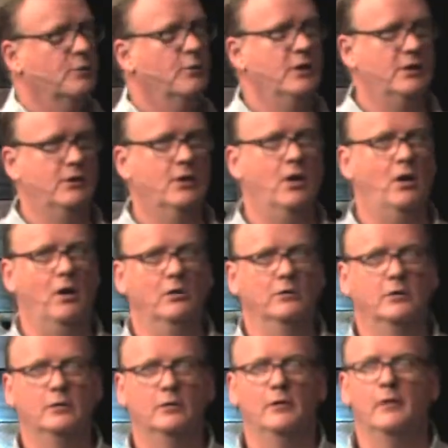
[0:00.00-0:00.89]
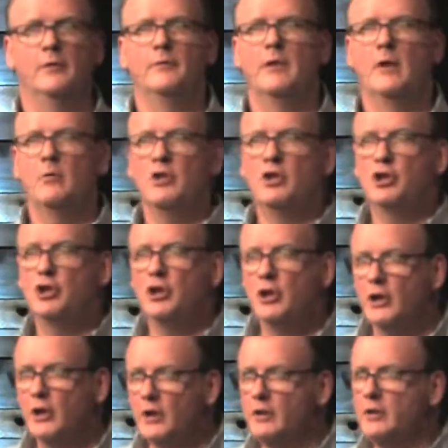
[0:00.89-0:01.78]
a result. And we
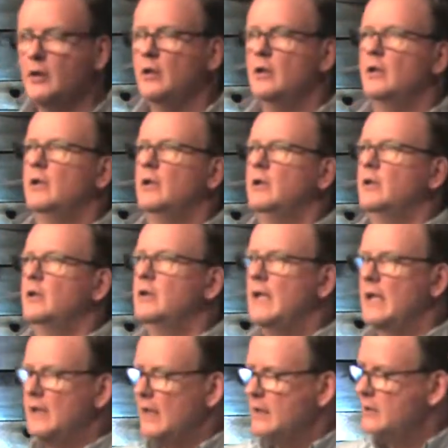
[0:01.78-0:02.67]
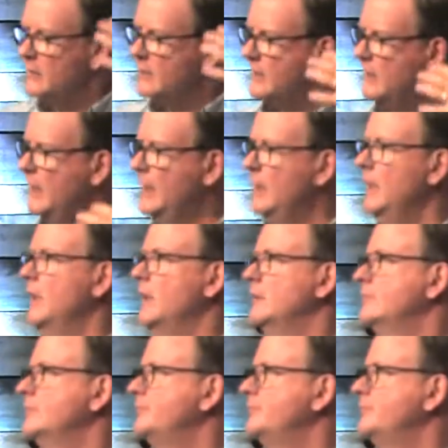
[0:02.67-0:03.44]
should let that just sink in.